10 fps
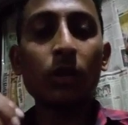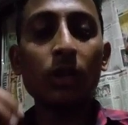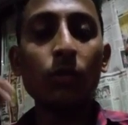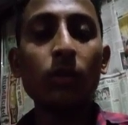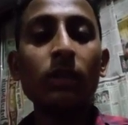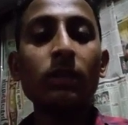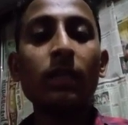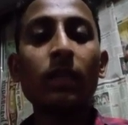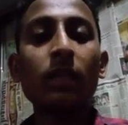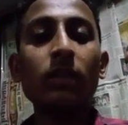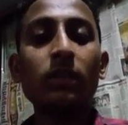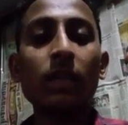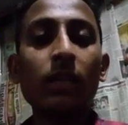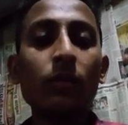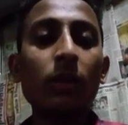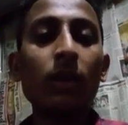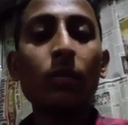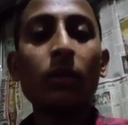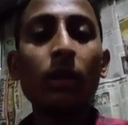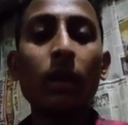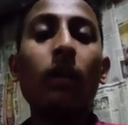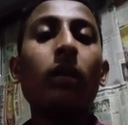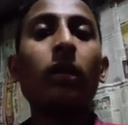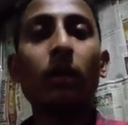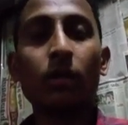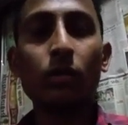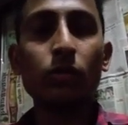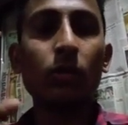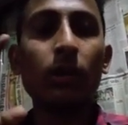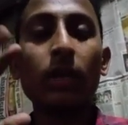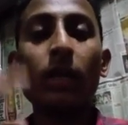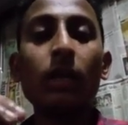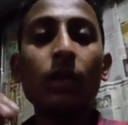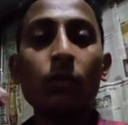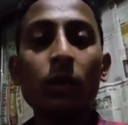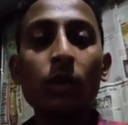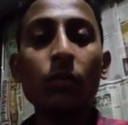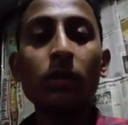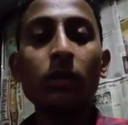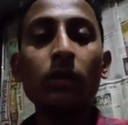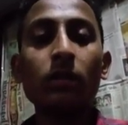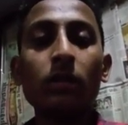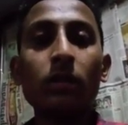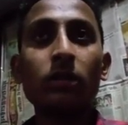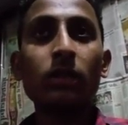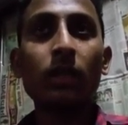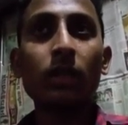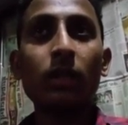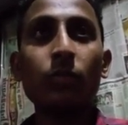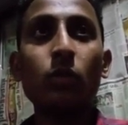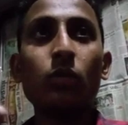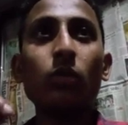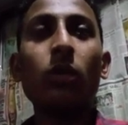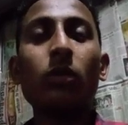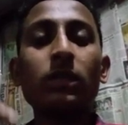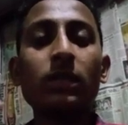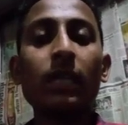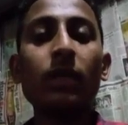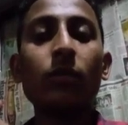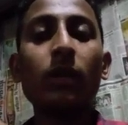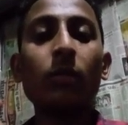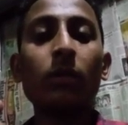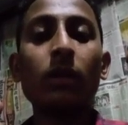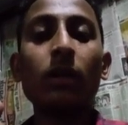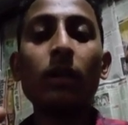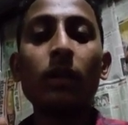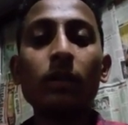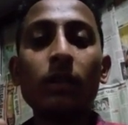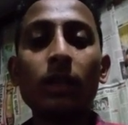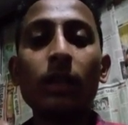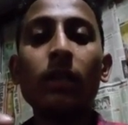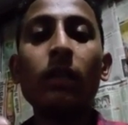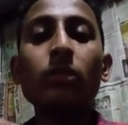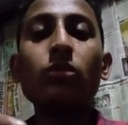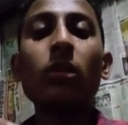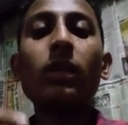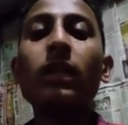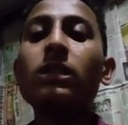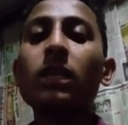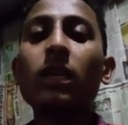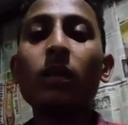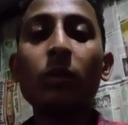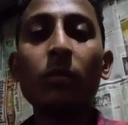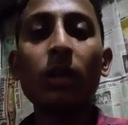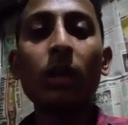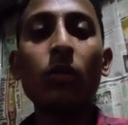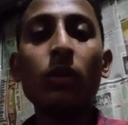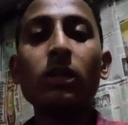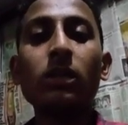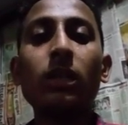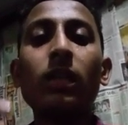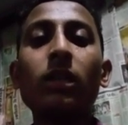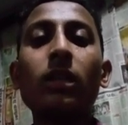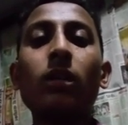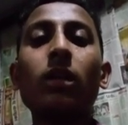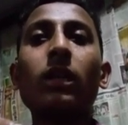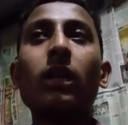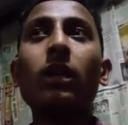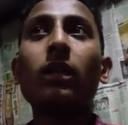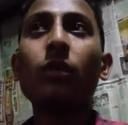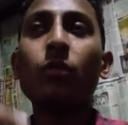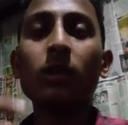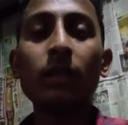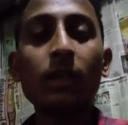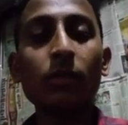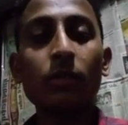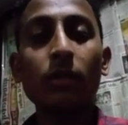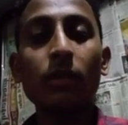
we given the second static variable, sorry, if we given the second input to our static variable, then it does not get second memory allocation. It given that